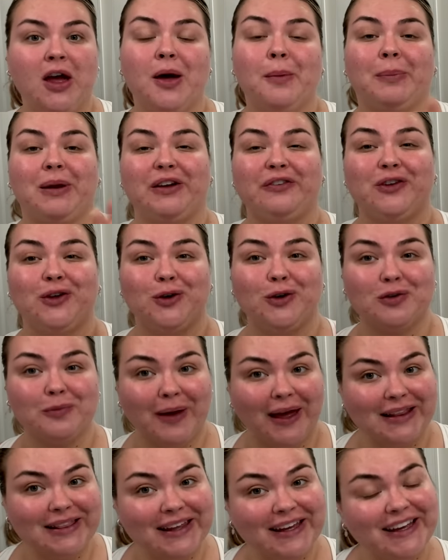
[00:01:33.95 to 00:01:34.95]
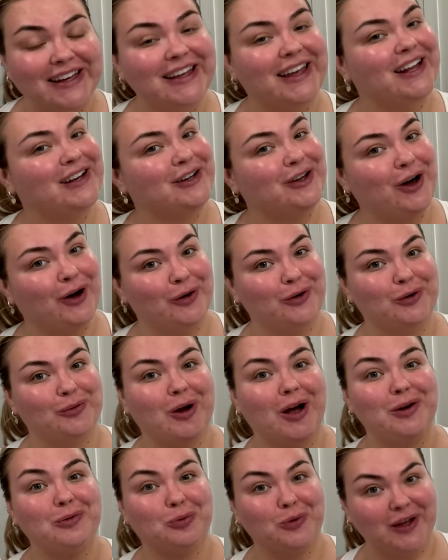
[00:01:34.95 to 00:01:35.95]
but if you use my link and code
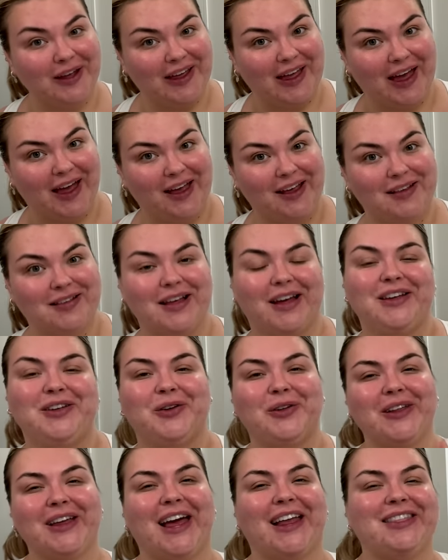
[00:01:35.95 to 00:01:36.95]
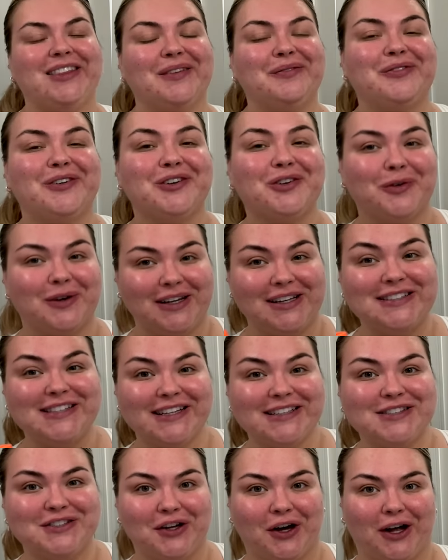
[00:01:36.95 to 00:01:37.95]
Rodriguez, you'll get them for
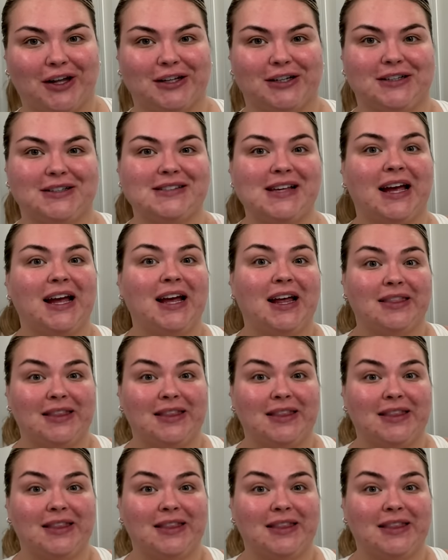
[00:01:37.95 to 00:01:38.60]
$26.